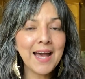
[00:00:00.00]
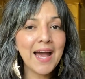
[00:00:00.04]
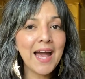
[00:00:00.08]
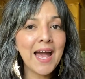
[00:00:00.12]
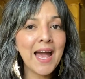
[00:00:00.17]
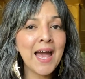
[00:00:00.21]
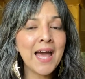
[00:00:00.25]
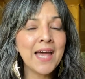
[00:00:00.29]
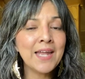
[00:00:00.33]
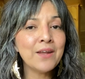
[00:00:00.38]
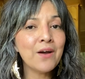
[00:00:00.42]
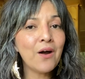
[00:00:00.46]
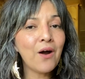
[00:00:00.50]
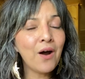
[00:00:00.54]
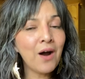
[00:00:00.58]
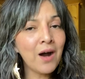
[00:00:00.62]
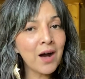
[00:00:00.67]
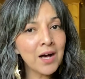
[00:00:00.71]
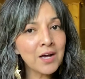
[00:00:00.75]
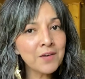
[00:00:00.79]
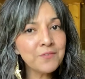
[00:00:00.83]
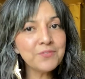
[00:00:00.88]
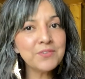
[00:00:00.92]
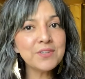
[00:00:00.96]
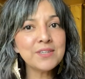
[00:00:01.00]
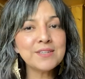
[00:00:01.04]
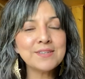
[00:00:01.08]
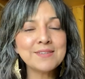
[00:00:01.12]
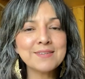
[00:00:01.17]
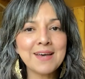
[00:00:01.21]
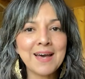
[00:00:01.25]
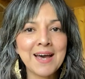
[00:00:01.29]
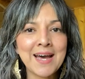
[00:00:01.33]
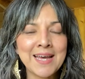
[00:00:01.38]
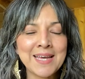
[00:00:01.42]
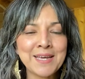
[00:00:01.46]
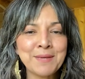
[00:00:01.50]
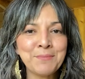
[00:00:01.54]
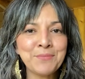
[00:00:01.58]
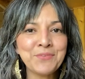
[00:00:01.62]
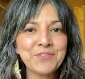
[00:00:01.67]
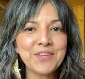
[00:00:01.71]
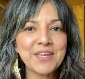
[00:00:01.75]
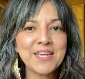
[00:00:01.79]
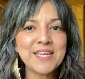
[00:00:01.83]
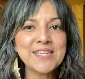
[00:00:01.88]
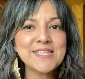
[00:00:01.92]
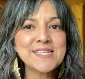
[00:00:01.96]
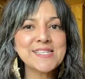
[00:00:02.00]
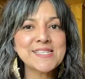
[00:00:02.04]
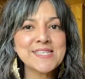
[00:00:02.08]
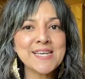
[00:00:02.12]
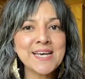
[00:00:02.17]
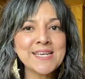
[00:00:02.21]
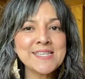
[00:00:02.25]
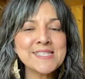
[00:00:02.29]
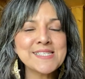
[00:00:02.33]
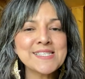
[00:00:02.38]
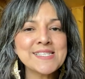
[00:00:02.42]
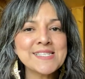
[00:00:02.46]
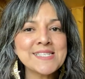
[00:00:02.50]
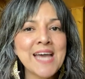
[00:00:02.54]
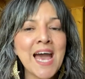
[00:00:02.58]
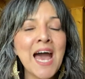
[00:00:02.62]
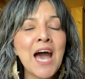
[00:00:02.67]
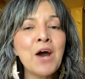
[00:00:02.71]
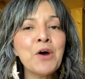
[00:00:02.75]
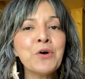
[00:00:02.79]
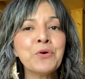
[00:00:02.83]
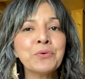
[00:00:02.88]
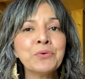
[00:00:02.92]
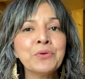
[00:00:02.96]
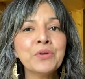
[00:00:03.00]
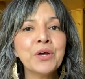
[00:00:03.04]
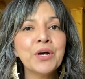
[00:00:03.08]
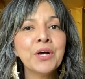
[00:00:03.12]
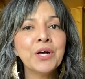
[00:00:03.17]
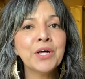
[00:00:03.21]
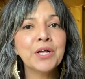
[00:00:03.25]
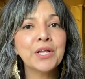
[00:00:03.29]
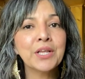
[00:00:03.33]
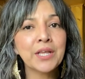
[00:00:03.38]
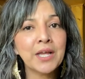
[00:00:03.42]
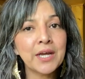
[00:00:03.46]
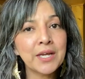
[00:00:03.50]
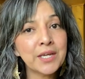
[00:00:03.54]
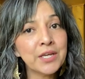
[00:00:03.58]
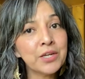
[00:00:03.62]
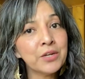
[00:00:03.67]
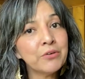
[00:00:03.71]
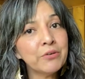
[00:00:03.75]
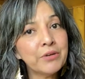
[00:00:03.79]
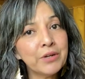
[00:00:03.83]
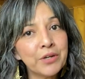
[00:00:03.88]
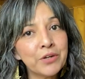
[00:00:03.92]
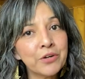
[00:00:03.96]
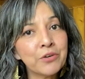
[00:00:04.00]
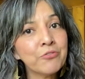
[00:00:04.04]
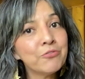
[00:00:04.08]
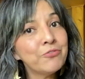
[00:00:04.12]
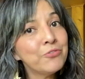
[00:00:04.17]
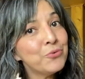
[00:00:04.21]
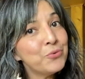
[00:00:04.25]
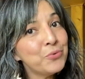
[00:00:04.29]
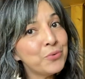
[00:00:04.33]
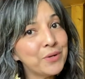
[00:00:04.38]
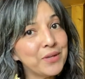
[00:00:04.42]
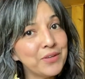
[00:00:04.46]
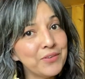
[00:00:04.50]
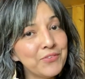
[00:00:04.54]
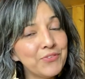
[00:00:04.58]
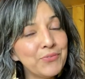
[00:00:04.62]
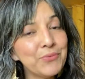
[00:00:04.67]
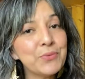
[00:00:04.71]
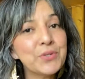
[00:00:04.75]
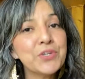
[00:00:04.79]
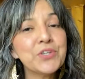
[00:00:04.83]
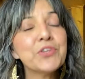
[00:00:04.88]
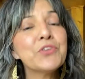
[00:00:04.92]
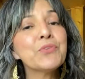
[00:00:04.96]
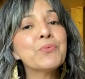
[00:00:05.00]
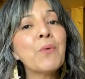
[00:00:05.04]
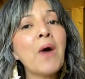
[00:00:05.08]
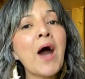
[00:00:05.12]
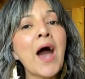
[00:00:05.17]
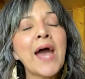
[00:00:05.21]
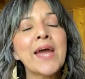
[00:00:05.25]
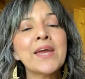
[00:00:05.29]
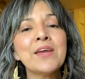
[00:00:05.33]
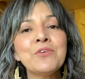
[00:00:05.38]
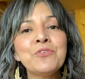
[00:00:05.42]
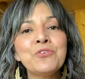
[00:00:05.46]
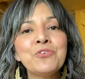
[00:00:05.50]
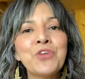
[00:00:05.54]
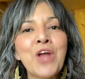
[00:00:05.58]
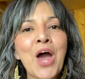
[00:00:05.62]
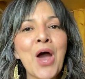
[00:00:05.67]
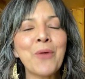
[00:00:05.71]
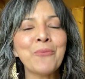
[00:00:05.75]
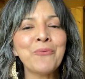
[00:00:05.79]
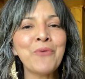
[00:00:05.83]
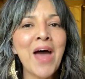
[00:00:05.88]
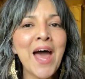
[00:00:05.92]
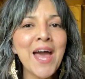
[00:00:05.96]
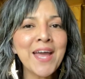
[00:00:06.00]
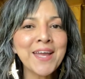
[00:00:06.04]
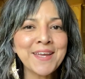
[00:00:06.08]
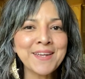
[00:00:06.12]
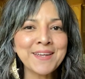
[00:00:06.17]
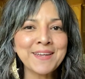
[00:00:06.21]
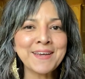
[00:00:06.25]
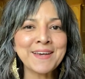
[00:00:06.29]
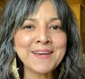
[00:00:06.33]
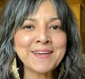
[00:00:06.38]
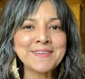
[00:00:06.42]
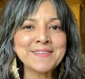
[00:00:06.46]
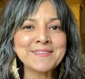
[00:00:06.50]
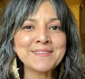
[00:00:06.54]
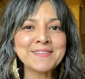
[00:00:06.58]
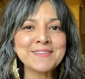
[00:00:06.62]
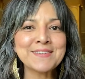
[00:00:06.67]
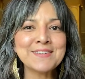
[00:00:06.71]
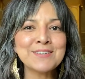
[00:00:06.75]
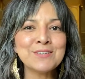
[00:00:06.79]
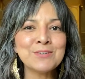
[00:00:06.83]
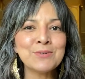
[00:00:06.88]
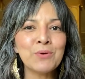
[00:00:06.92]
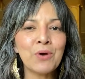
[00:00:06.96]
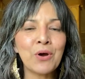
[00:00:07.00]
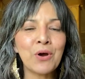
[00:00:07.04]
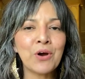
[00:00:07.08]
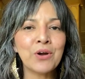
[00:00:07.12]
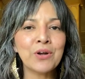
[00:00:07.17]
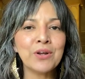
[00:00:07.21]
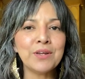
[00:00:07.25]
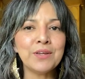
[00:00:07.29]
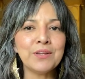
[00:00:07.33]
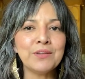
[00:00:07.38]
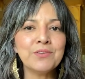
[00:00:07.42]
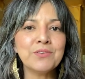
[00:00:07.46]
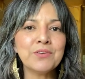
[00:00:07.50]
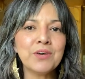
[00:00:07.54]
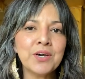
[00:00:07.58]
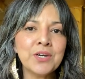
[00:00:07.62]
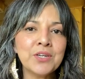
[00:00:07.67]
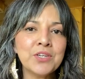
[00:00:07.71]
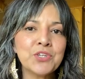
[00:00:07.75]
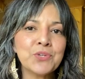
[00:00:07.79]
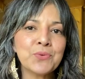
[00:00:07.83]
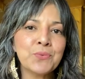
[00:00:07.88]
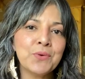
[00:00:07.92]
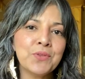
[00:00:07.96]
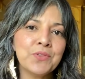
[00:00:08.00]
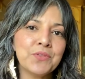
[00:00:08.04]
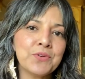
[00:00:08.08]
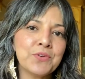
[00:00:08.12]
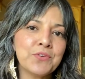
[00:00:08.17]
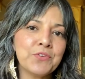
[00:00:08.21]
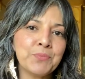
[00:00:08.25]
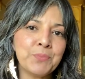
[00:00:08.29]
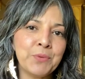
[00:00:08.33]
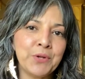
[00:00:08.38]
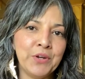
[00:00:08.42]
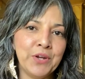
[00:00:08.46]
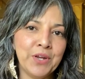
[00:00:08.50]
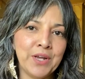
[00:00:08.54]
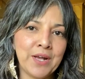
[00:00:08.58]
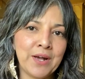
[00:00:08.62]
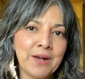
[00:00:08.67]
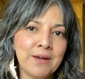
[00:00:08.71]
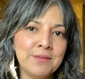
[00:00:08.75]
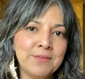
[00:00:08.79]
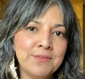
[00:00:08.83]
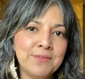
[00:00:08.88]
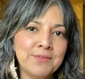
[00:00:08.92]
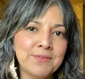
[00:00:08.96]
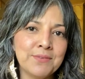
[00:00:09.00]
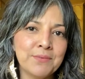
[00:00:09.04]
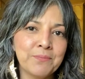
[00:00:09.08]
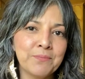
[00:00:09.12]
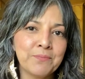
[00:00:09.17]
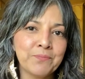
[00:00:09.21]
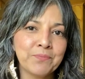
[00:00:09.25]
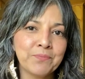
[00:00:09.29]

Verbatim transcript: And oftentimes it does sound like your inner voice, which is why you do not recognize that you are in touch with your spirit guides.